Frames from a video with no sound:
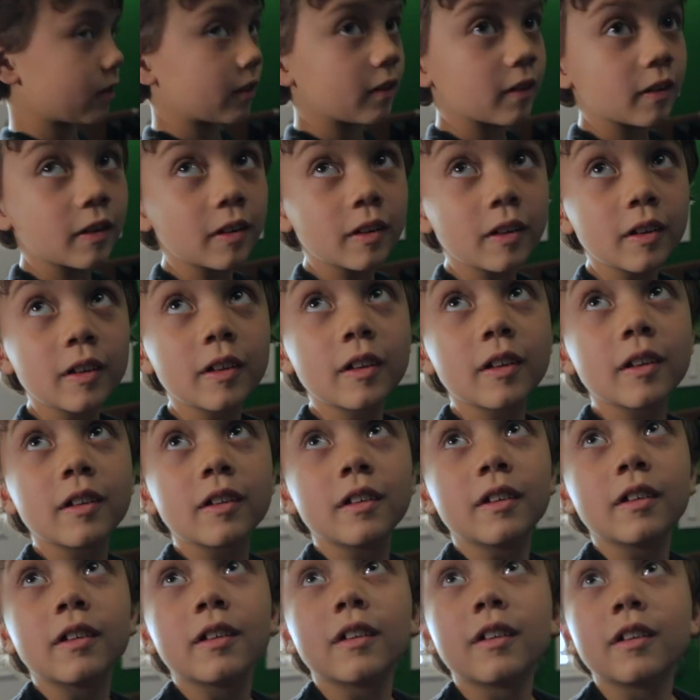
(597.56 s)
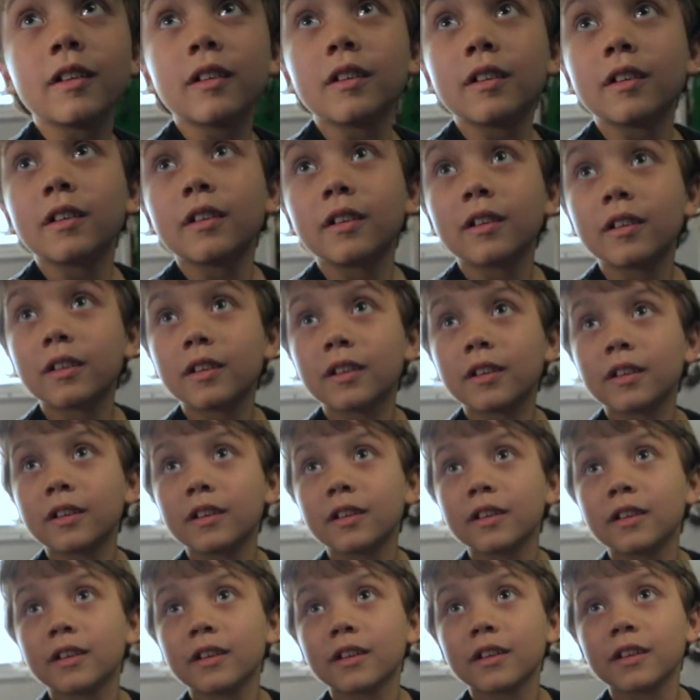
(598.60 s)
Snakes like this can easily reach a
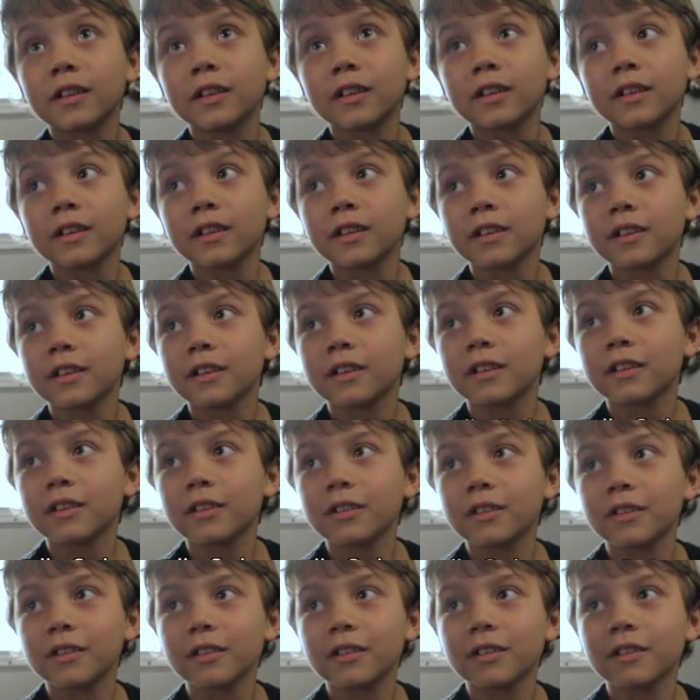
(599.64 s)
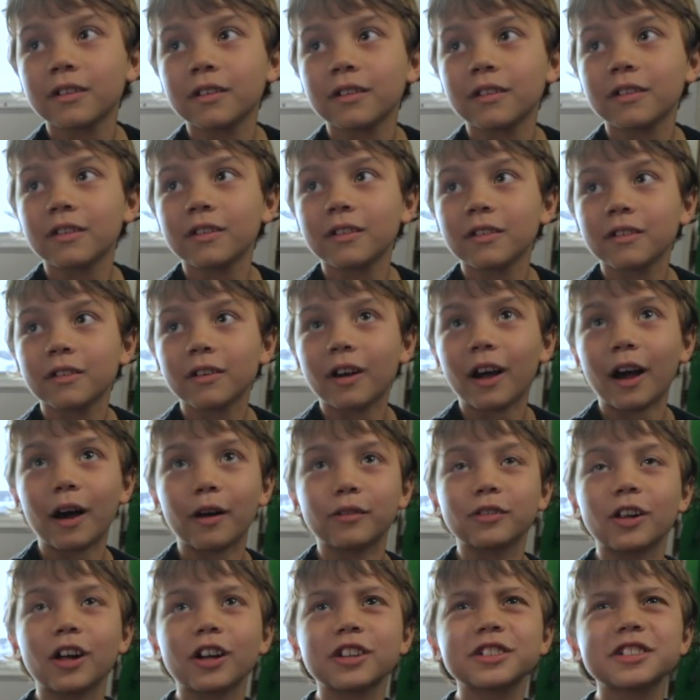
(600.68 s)
decade, probably longer.
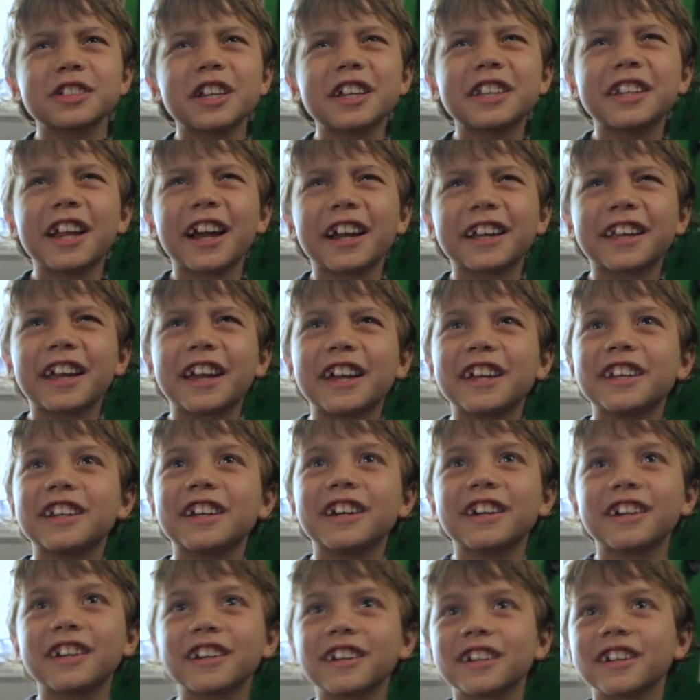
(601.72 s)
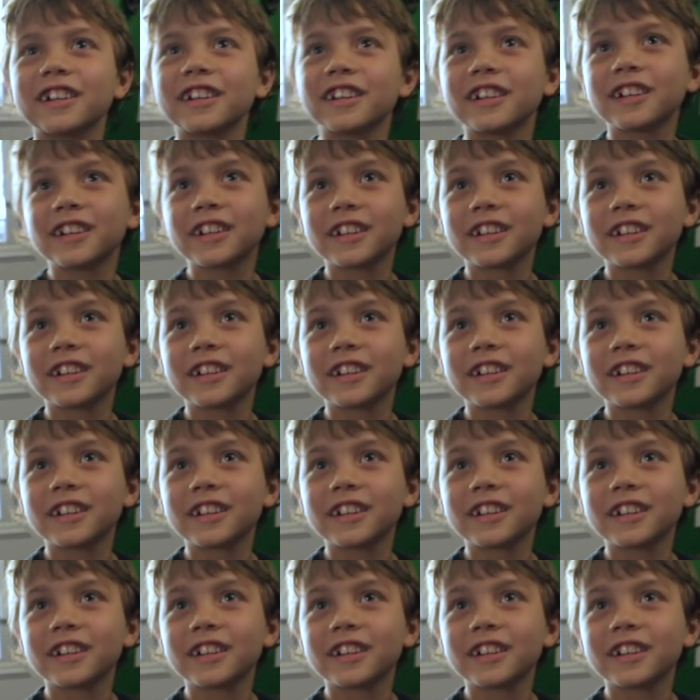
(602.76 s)
How long? Most likely, decade? Uh, ten years.